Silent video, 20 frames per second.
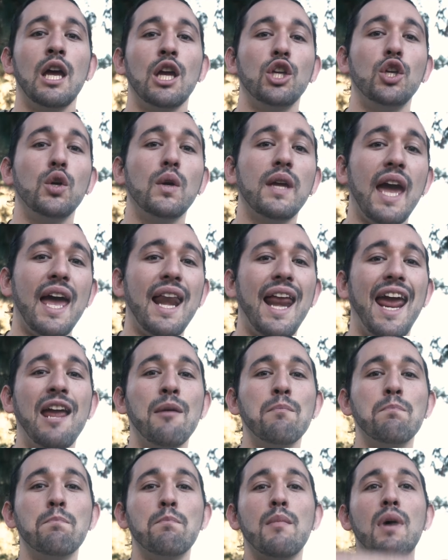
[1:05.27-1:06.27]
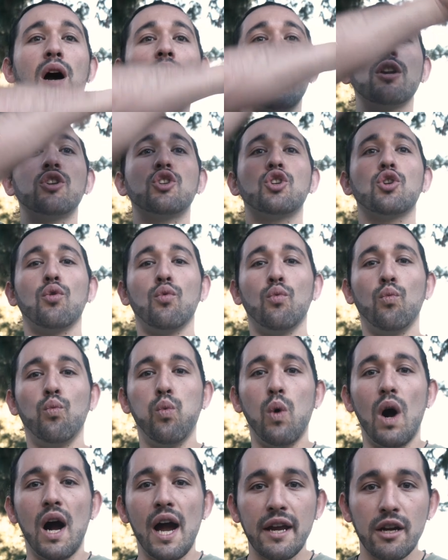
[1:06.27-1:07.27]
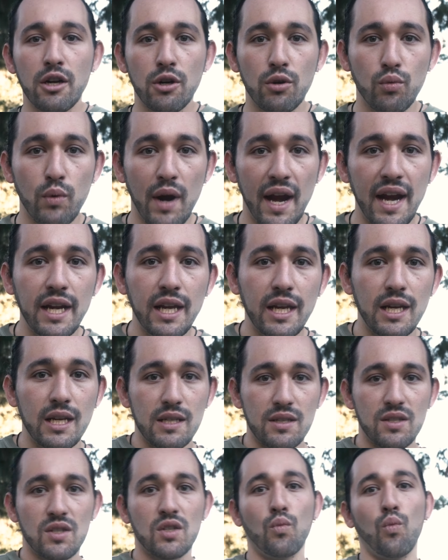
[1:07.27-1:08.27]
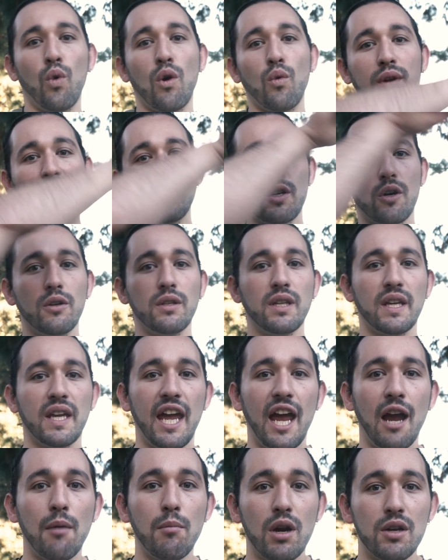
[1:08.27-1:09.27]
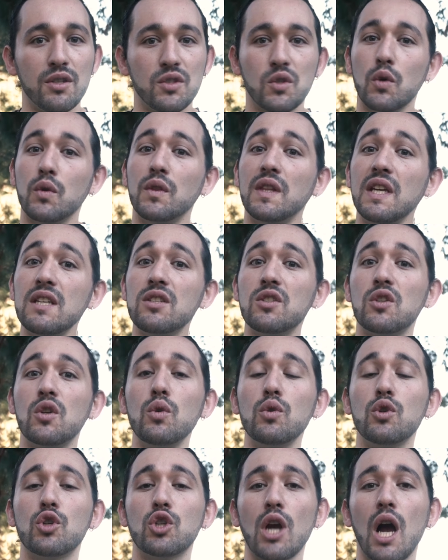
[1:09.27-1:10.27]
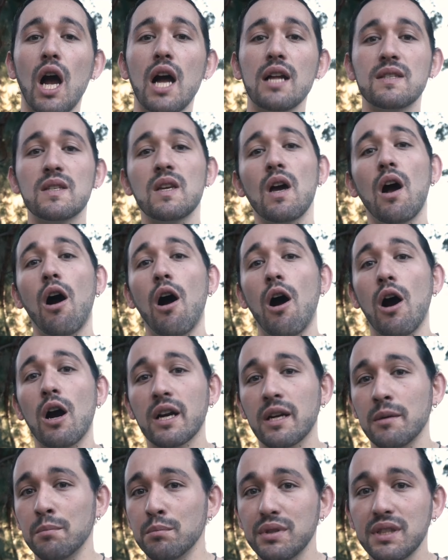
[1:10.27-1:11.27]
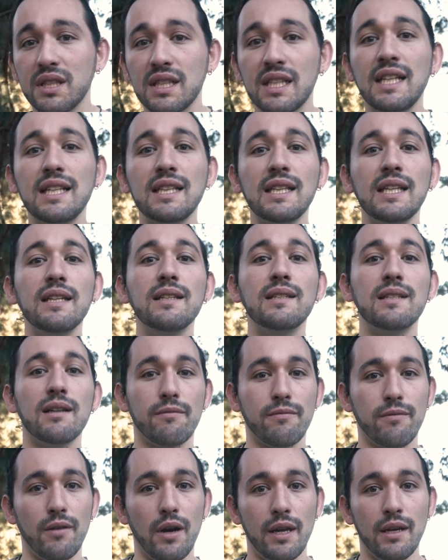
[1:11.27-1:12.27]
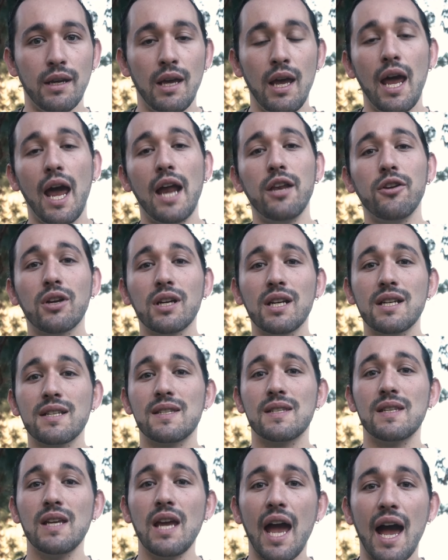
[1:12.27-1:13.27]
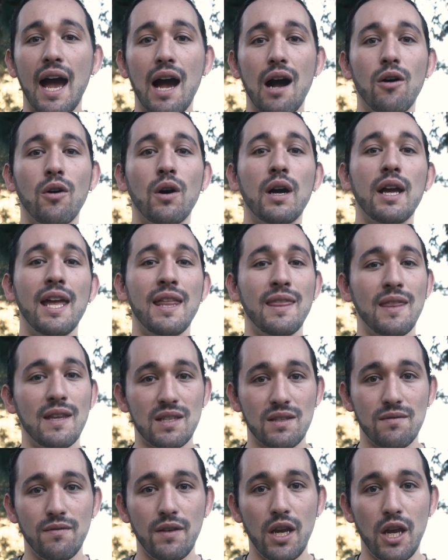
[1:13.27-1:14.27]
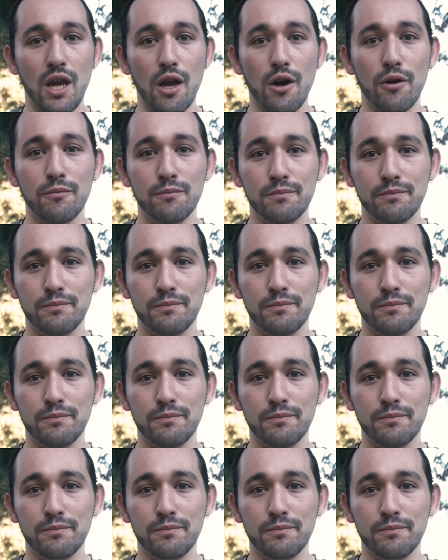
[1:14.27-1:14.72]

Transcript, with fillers: you get a much wider radius when we turn the camera. So these two shots are completely different, and you're gonna see how in this video.